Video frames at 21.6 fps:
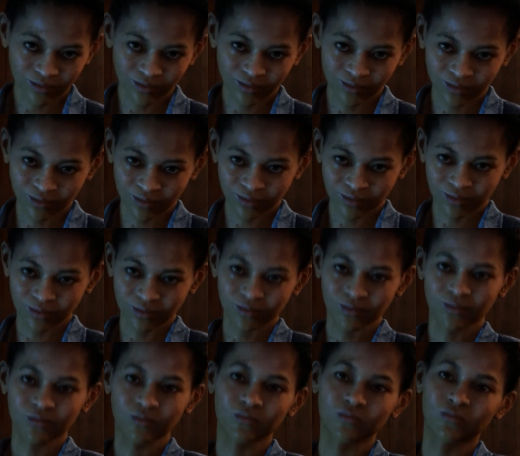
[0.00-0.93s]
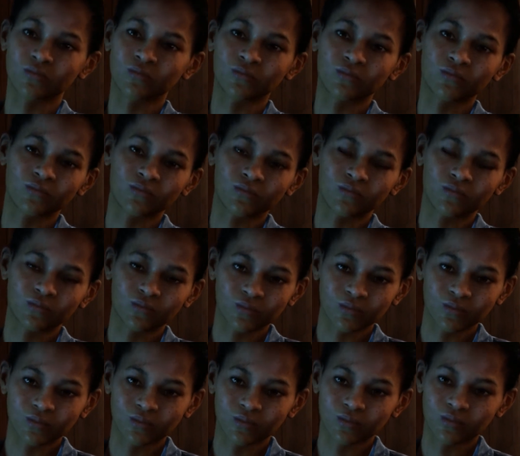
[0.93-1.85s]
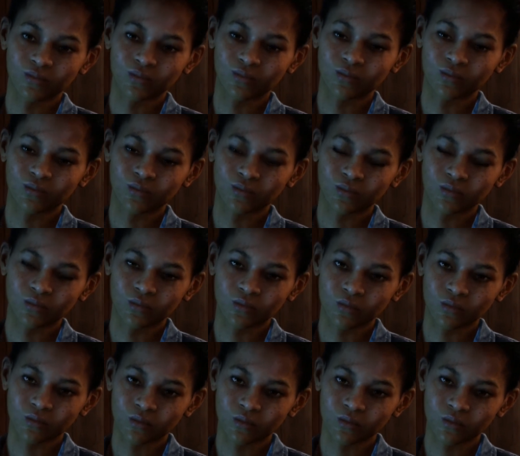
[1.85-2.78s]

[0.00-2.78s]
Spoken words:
(no one is talking)